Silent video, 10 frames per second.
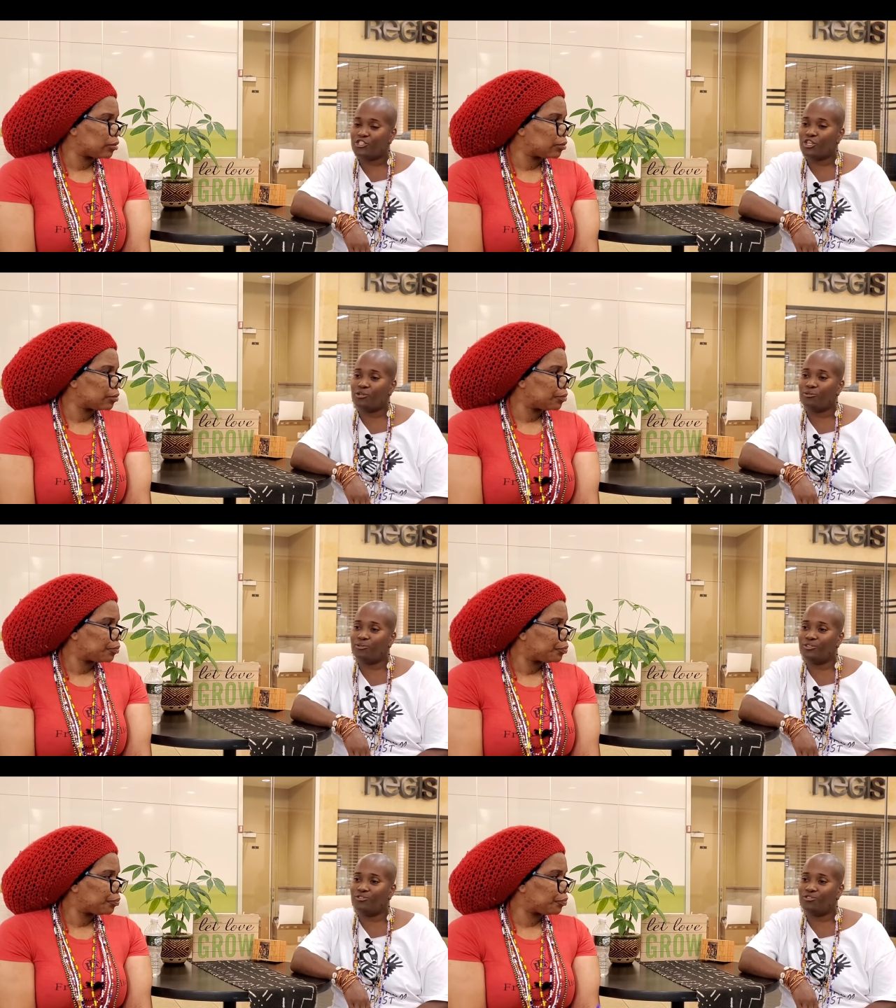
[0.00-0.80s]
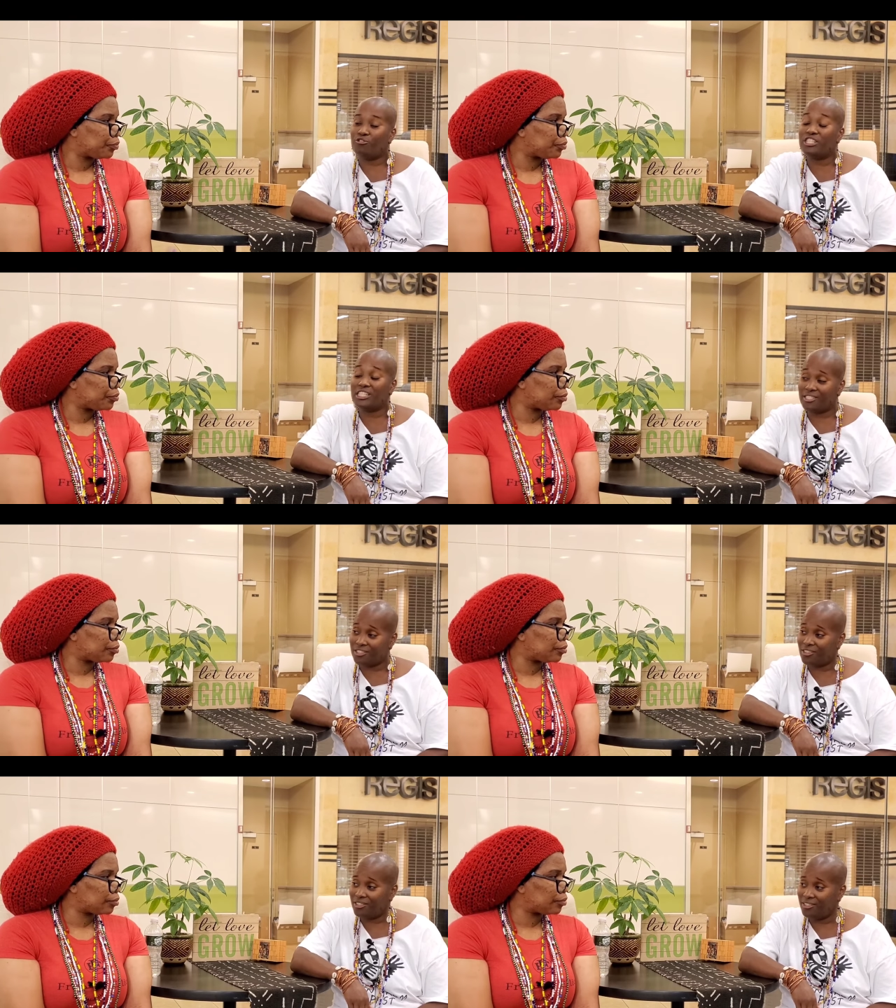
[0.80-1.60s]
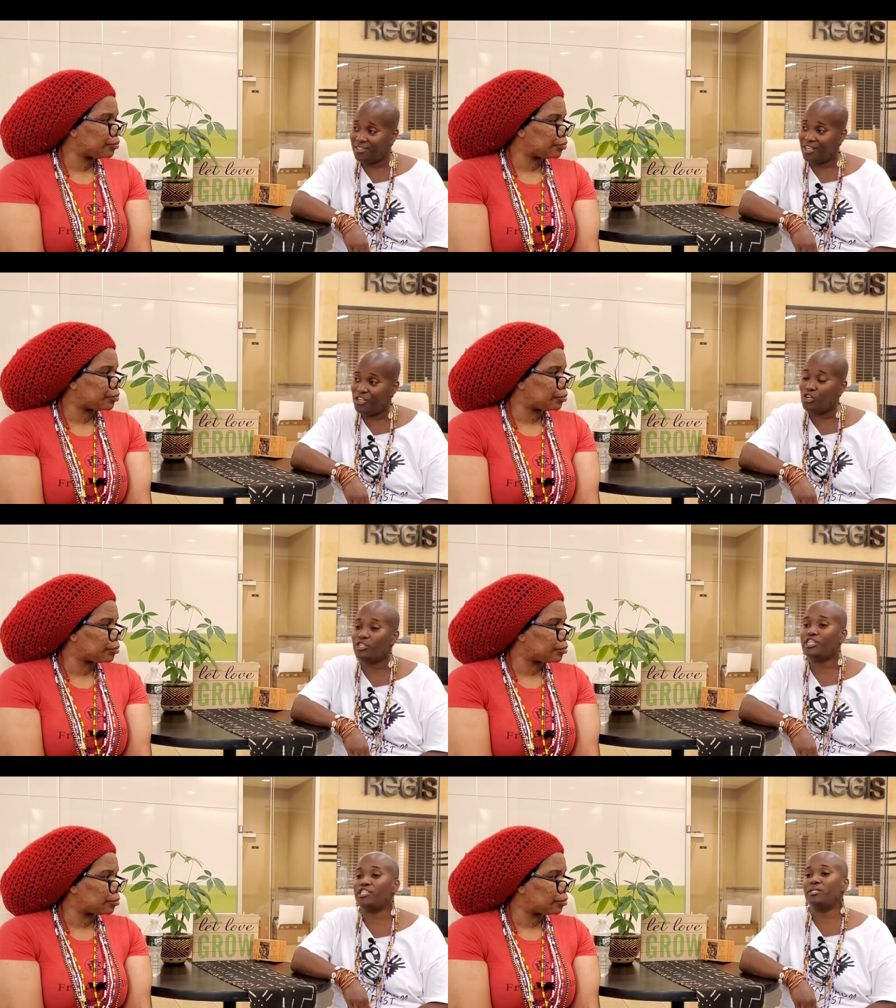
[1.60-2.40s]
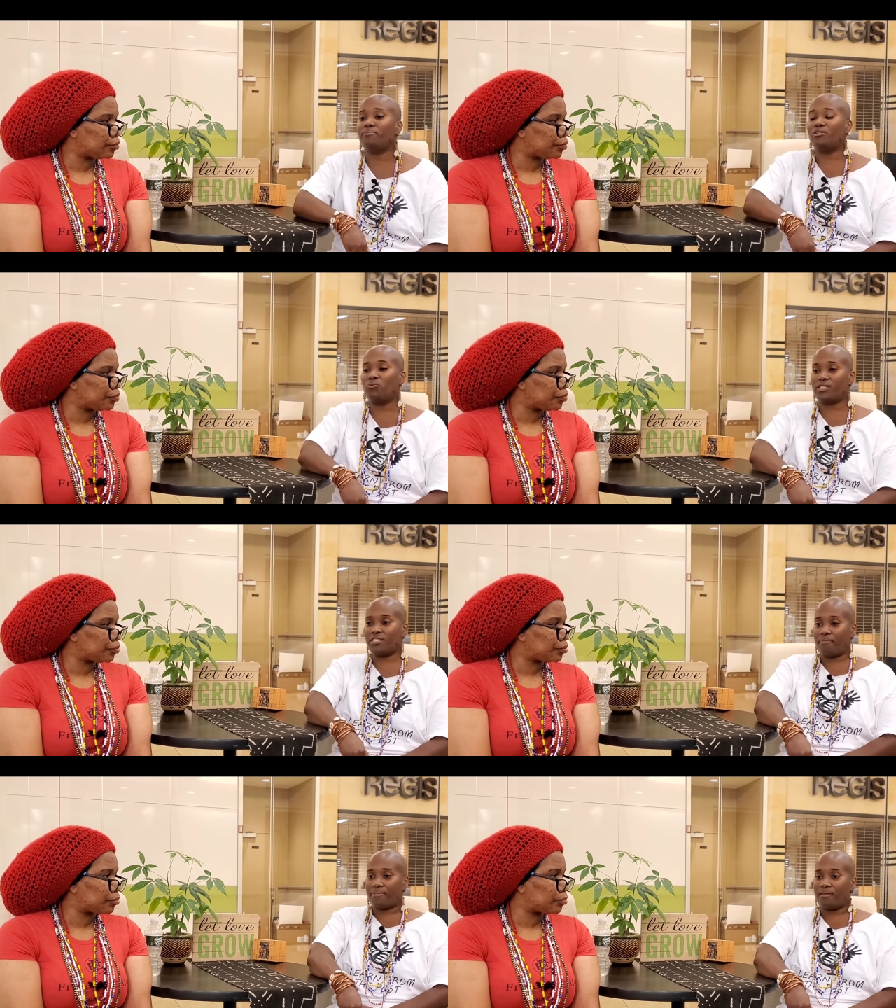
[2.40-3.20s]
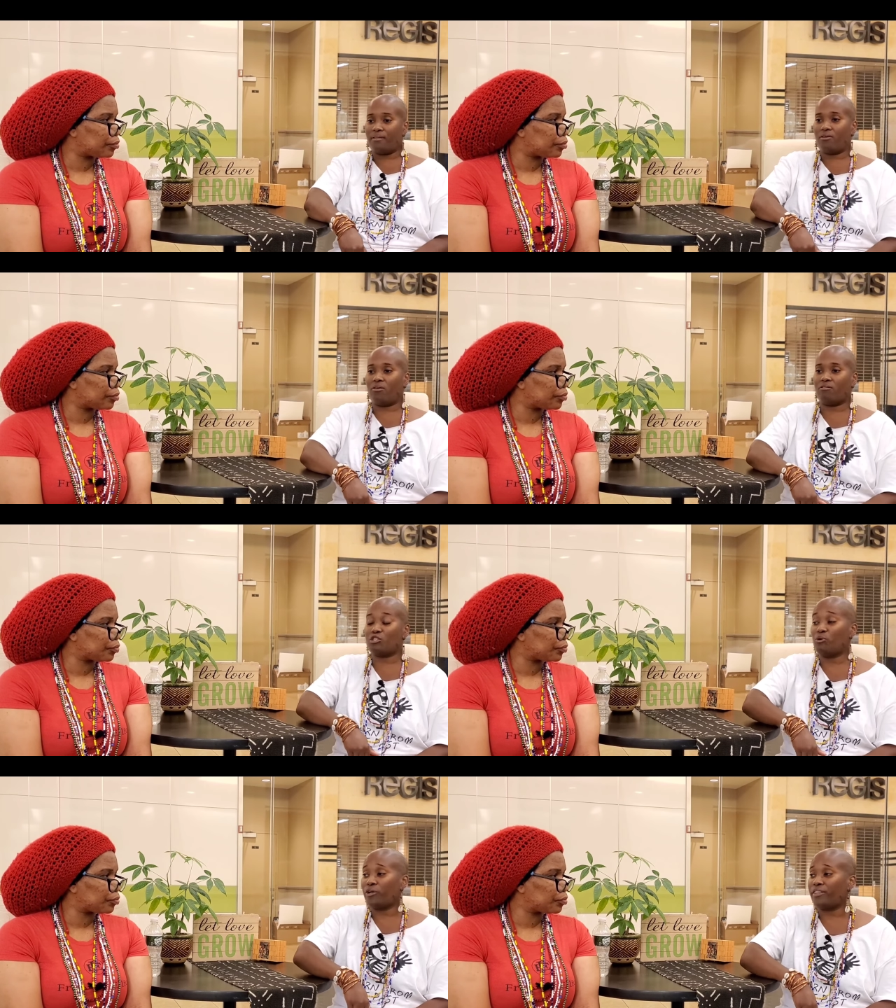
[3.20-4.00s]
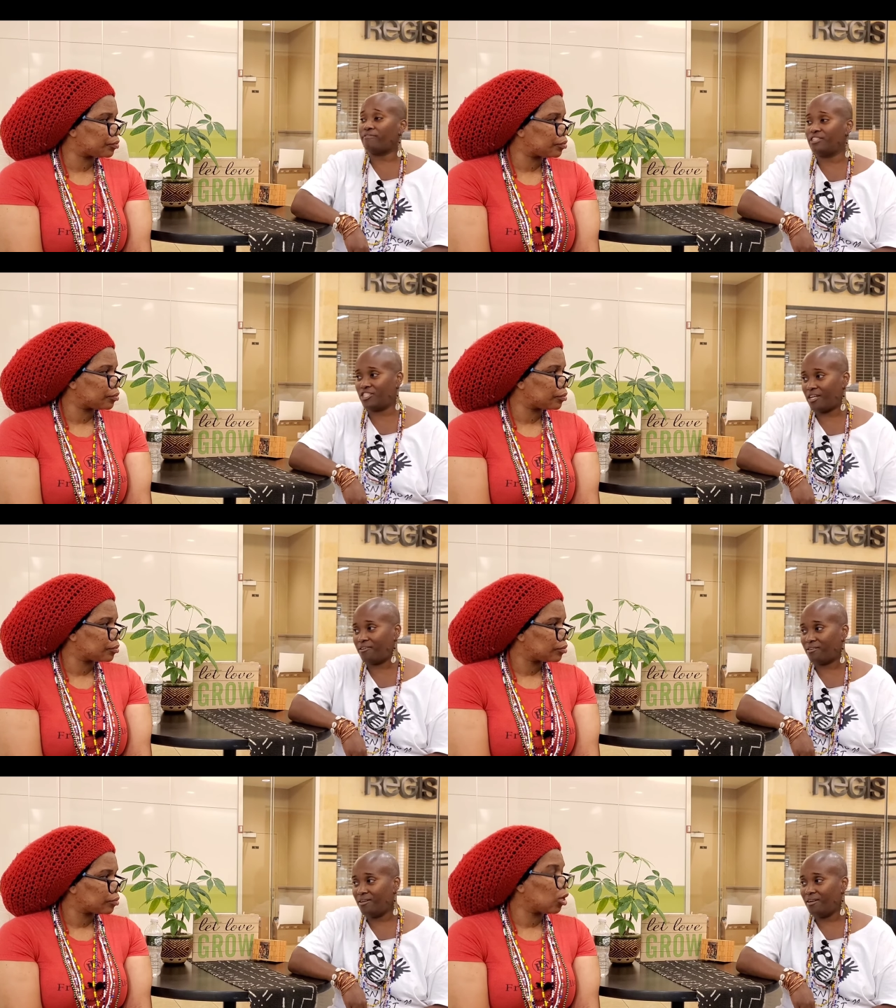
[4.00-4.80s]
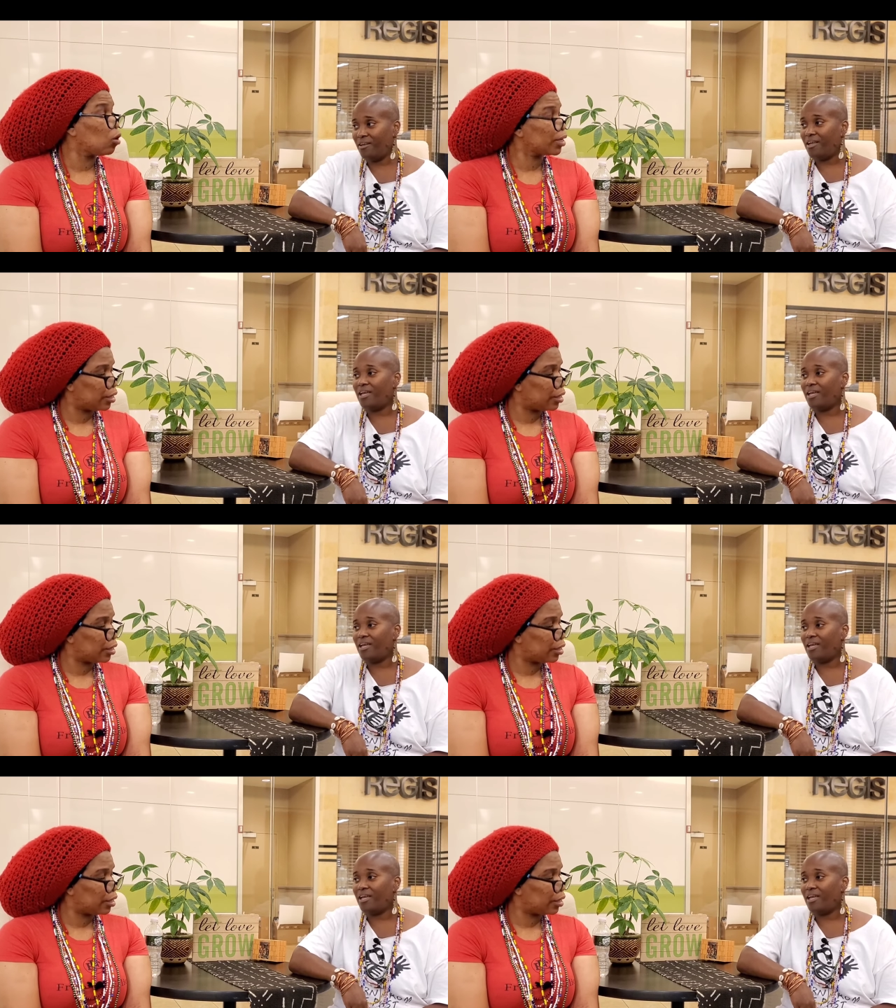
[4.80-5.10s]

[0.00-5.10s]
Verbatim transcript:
Speaker 1: So traditionally, yoni steaming was something called smoking the vagina.